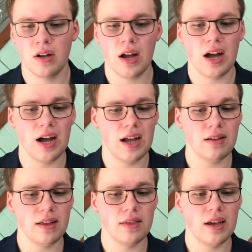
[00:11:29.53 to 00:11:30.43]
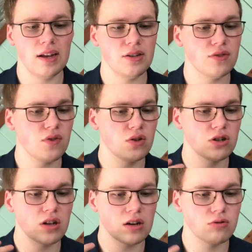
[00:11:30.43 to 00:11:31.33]
Uh, and then you've also
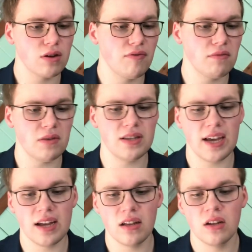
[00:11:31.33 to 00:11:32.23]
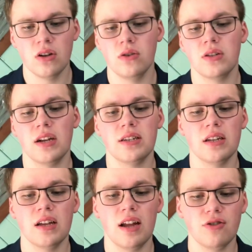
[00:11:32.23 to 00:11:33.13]
got Griffin Mendel, who signs
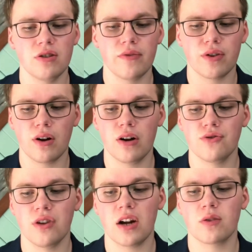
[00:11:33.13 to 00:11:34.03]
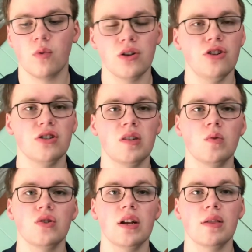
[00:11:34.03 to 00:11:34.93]
an entry-level contract, one year, seven
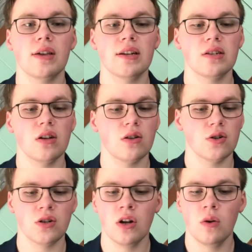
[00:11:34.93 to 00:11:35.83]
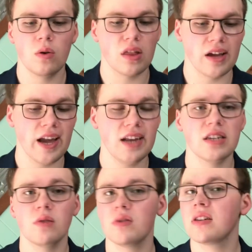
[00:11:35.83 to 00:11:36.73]
hundred ninety thousand dollars with the
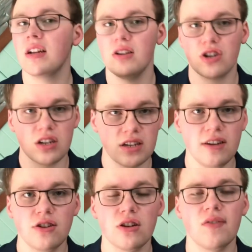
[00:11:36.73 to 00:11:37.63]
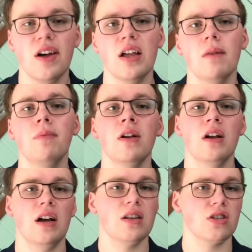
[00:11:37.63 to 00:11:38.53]
Canes. Once again, he should continue to develop.
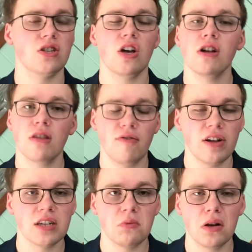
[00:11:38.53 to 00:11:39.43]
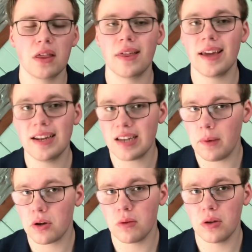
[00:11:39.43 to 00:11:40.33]
Uh, he's a solid defenseman. I think in time he
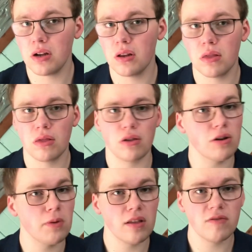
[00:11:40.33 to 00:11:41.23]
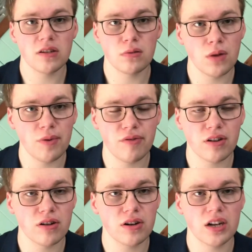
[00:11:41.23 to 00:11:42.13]
could be a good third-pair defenseman maybe for the
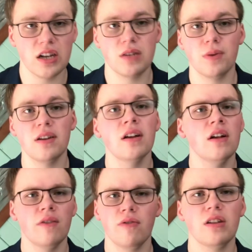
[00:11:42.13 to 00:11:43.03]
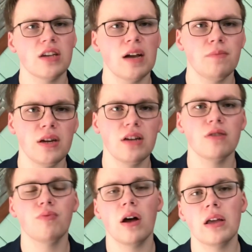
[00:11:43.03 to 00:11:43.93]
Hurricanes, but for the time being, he'll
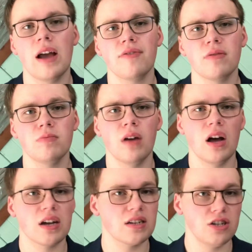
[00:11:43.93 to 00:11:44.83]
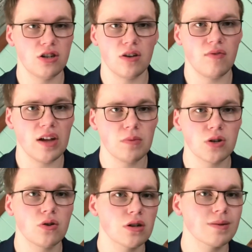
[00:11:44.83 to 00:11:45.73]
probably have to uh, continue to develop, so I
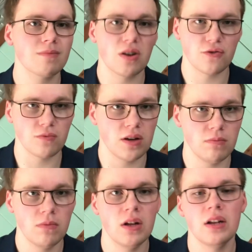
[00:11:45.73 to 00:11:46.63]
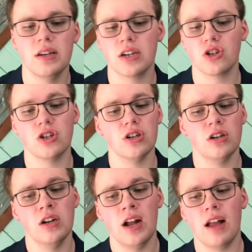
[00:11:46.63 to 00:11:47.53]
don't expect much from him next year.
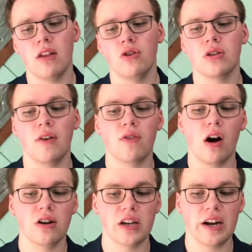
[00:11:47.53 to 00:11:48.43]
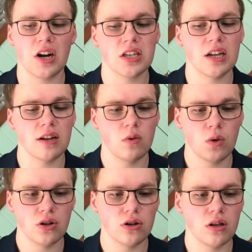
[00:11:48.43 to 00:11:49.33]
And then you also have Connor Carrick signing a
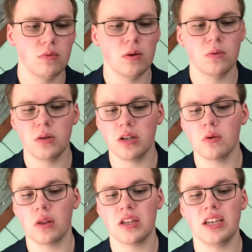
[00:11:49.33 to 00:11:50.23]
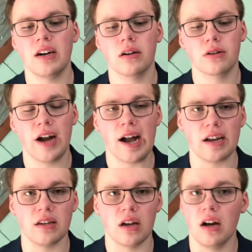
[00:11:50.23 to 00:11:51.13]
one-year league minimum deal with the Seattle
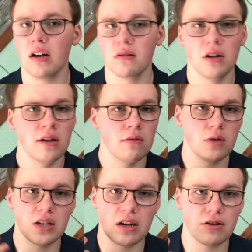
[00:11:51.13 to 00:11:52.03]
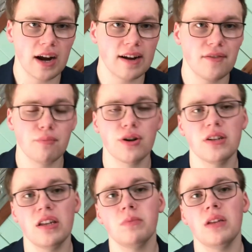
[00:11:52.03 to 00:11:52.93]
Kraken. Uh, once again, Kraken have a pretty
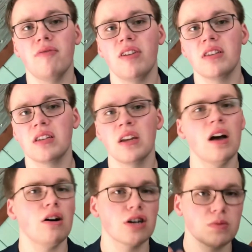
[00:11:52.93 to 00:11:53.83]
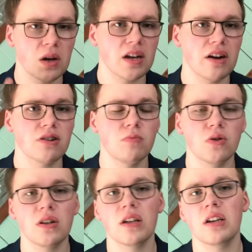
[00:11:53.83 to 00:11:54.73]
deep defense. I'll expect Carrick to
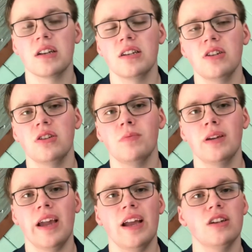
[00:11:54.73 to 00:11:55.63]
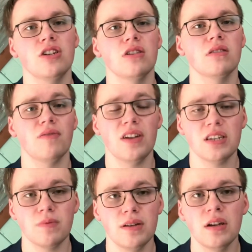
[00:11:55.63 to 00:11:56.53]
most likely continue to be an A H L
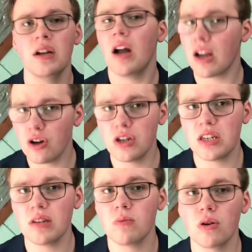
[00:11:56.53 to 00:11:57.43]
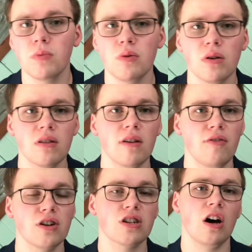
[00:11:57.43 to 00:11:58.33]
defenseman. I could see him, though, be one of their
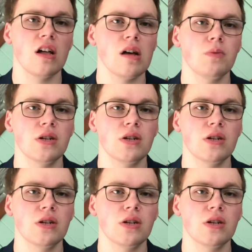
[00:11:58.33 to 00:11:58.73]
first call-ups.